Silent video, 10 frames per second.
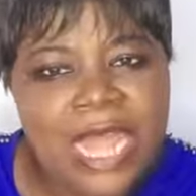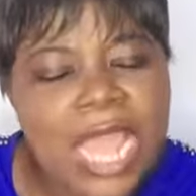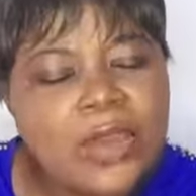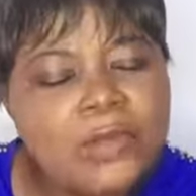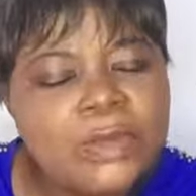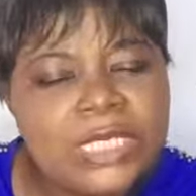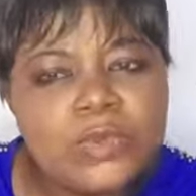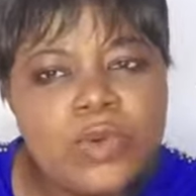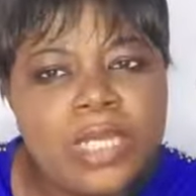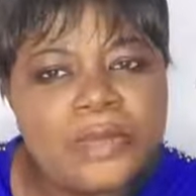I hope
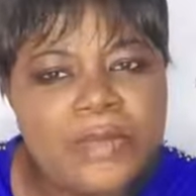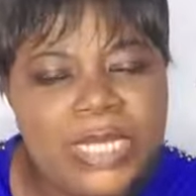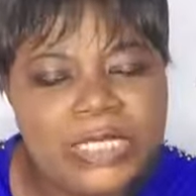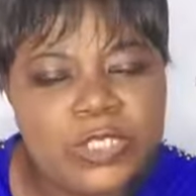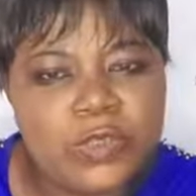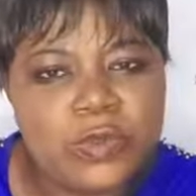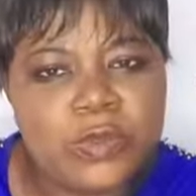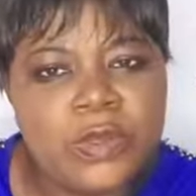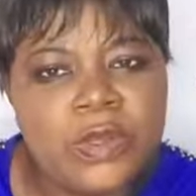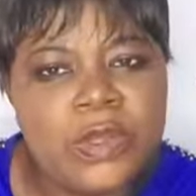this word meets you